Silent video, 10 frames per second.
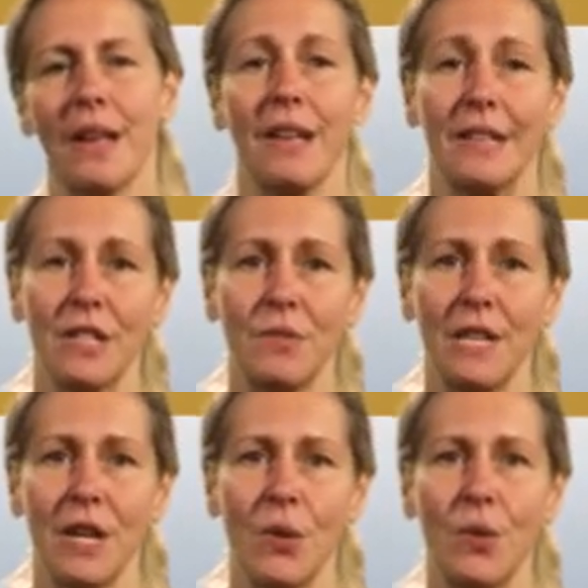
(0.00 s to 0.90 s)
In this
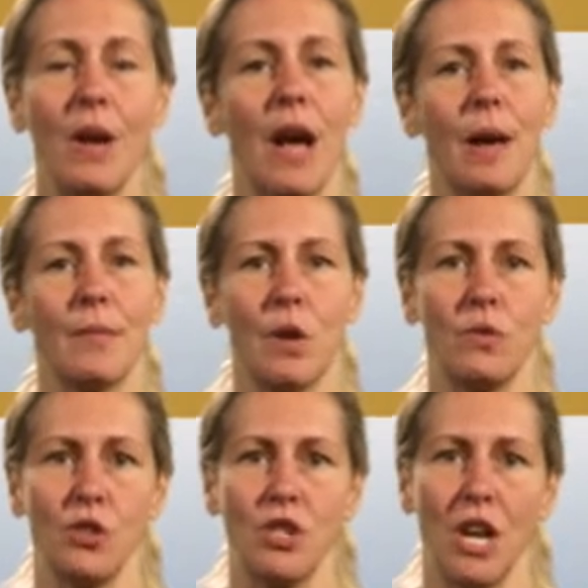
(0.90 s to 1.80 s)
video, I'm going
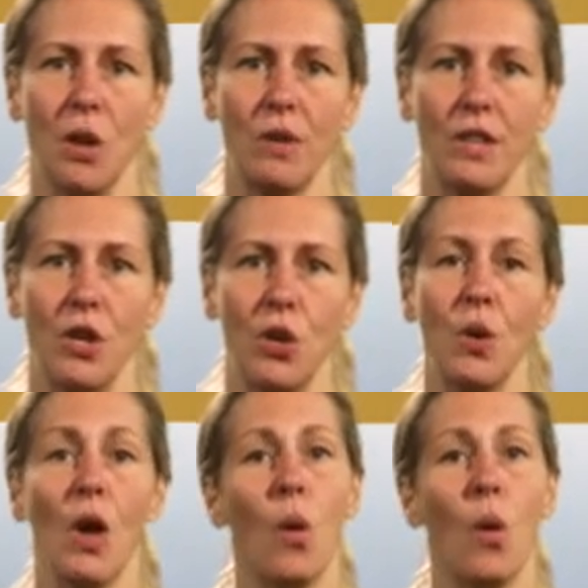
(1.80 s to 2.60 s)
to share with you